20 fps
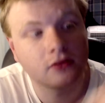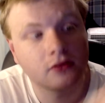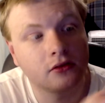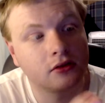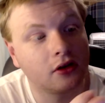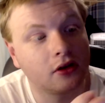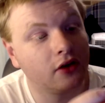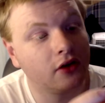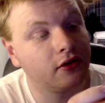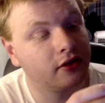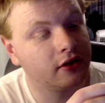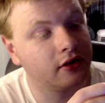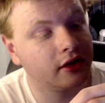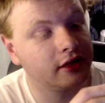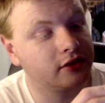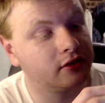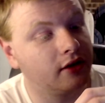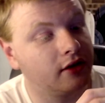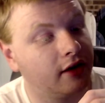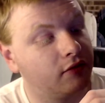So
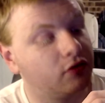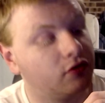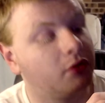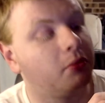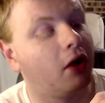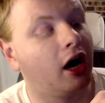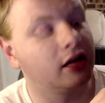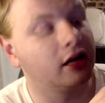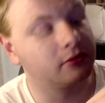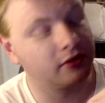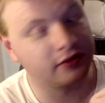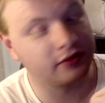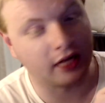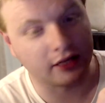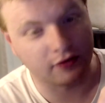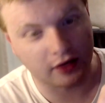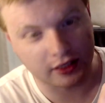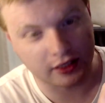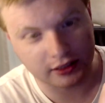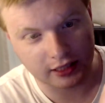it reminds me of
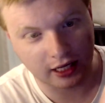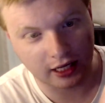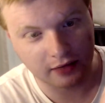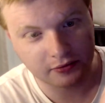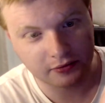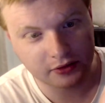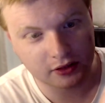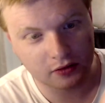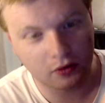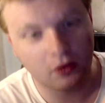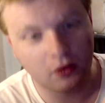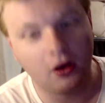Darth Vader's arms.